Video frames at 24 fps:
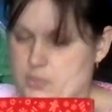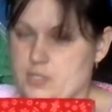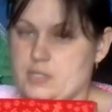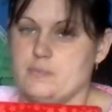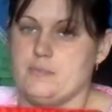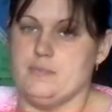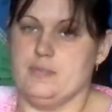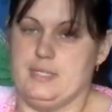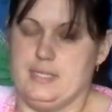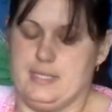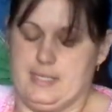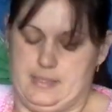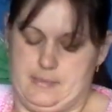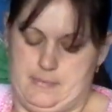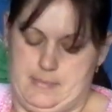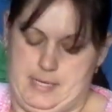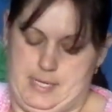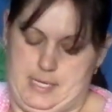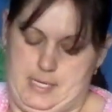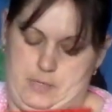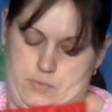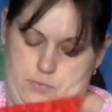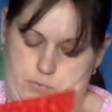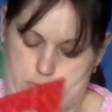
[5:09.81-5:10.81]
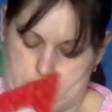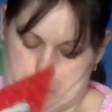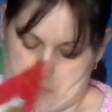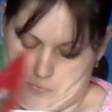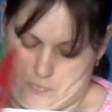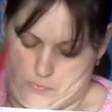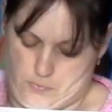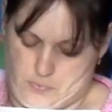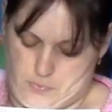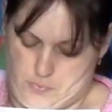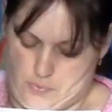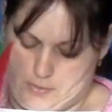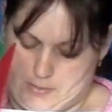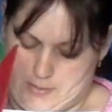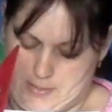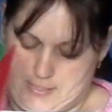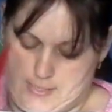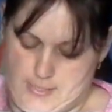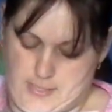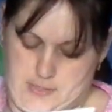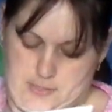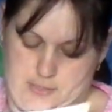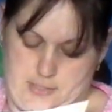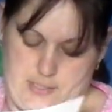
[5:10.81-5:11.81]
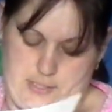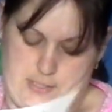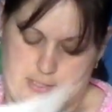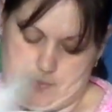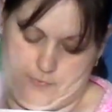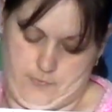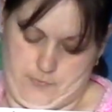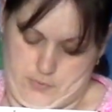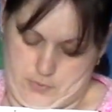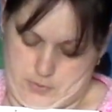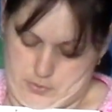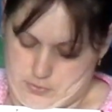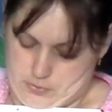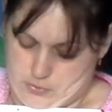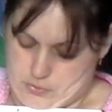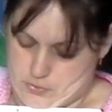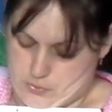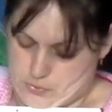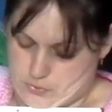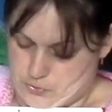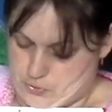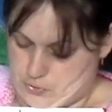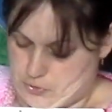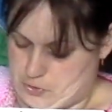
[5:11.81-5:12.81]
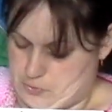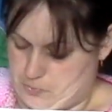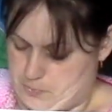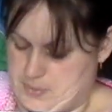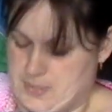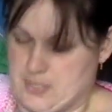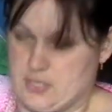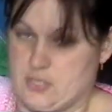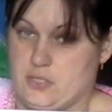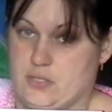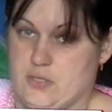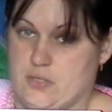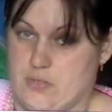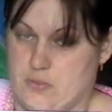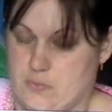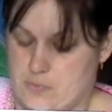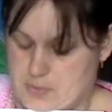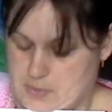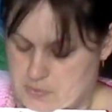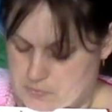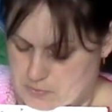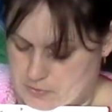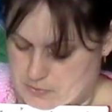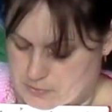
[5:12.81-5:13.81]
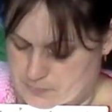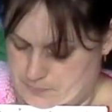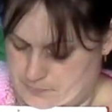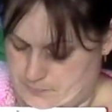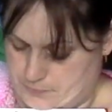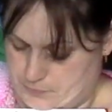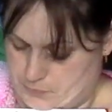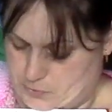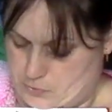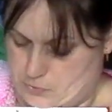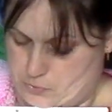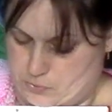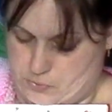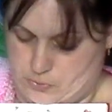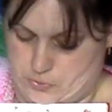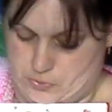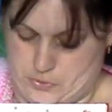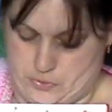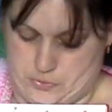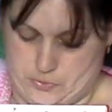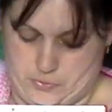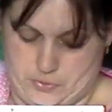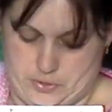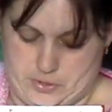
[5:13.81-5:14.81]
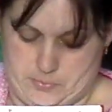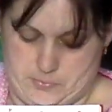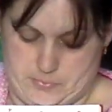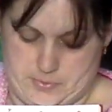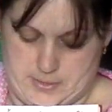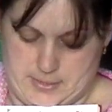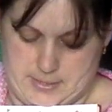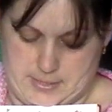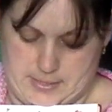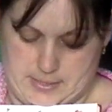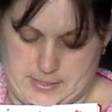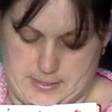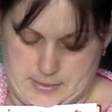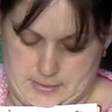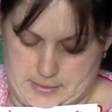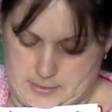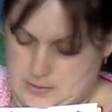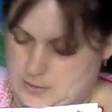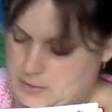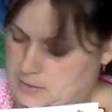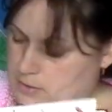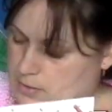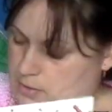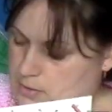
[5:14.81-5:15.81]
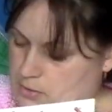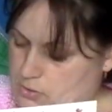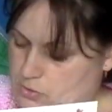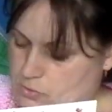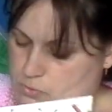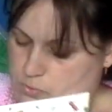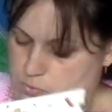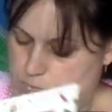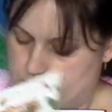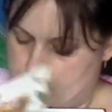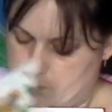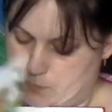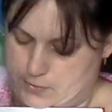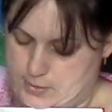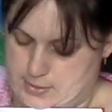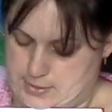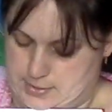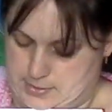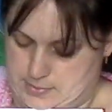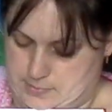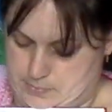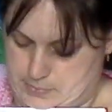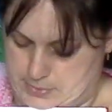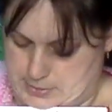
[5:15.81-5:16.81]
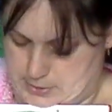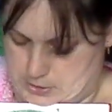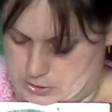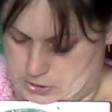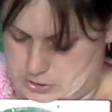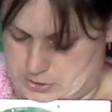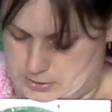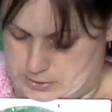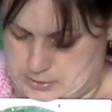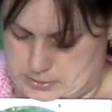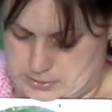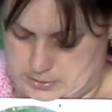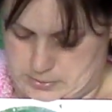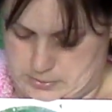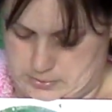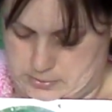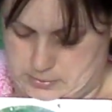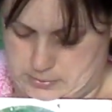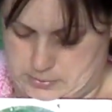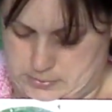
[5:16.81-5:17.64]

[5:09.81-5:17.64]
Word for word: Christmas, Little Mouse. And this is full of gorgeous pictures as well, look. Gorgeous, Christmassy, comforting pictures.